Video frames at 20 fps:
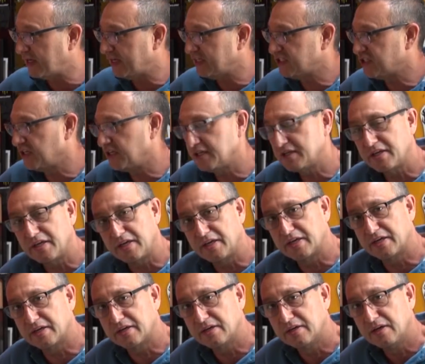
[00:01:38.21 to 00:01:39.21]
Eachine
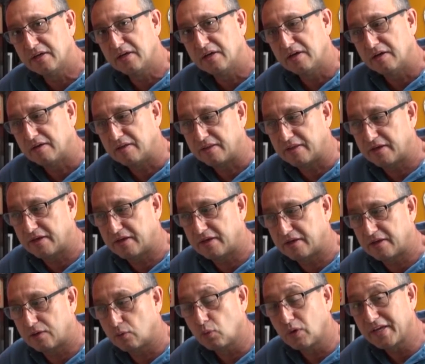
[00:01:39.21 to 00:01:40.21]
gear
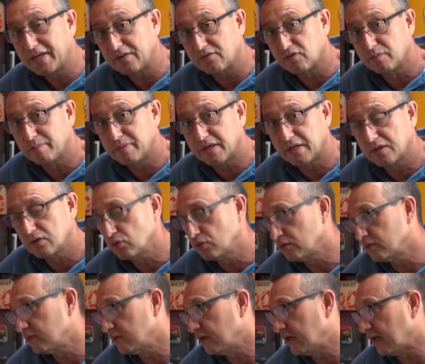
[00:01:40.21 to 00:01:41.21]
that we get from
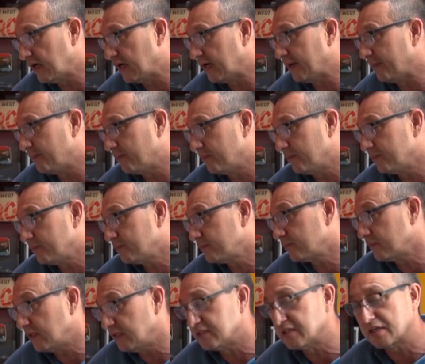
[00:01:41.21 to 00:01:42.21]
Banggood
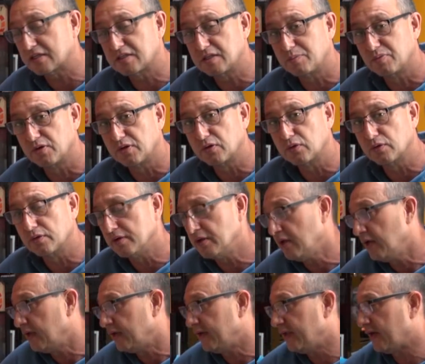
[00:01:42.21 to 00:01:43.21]
is actually pretty good.
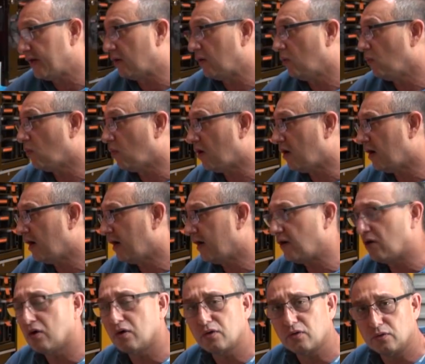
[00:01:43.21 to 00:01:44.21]
Now, why
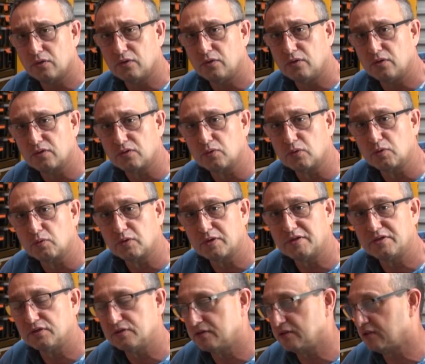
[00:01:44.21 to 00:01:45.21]
on earth would we
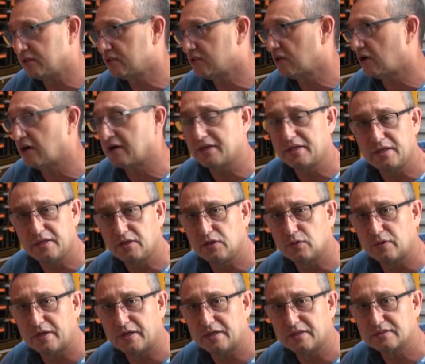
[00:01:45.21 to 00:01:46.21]
do this, I hear
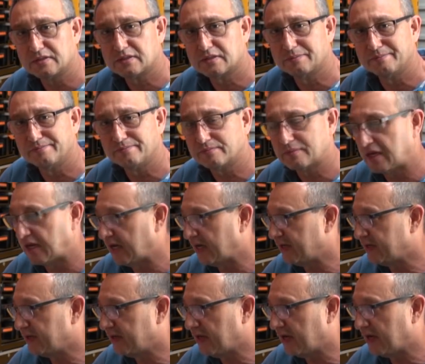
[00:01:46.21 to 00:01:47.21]
you ask?
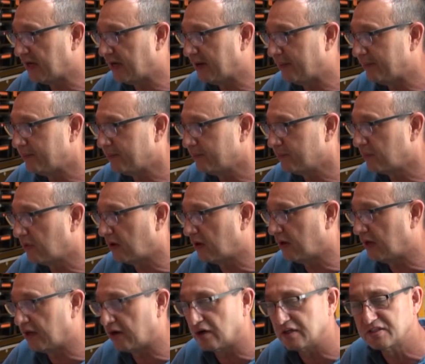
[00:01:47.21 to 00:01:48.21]
And
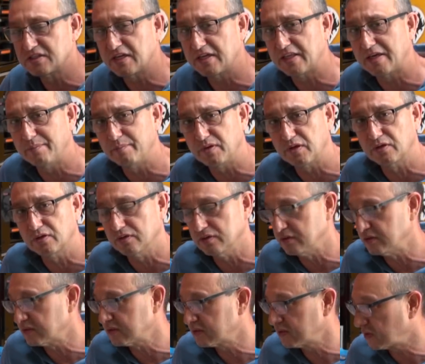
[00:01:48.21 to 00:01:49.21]
I say that
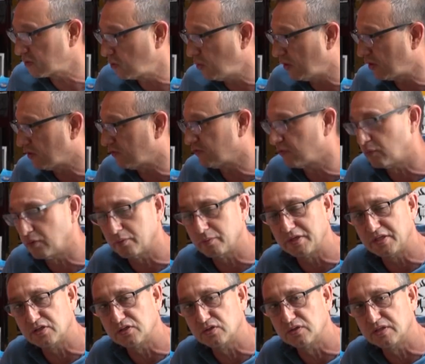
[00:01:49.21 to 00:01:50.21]
because quite often when
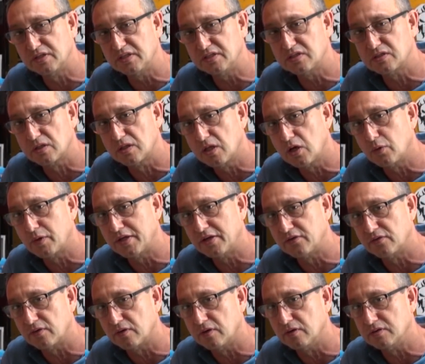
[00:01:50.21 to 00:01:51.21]
we do these
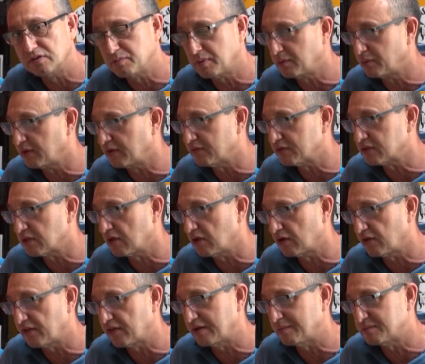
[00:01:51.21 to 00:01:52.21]
low-end drones, people give us a
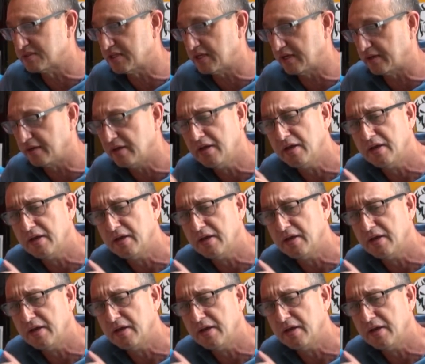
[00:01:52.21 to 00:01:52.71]
lot of thumbs down.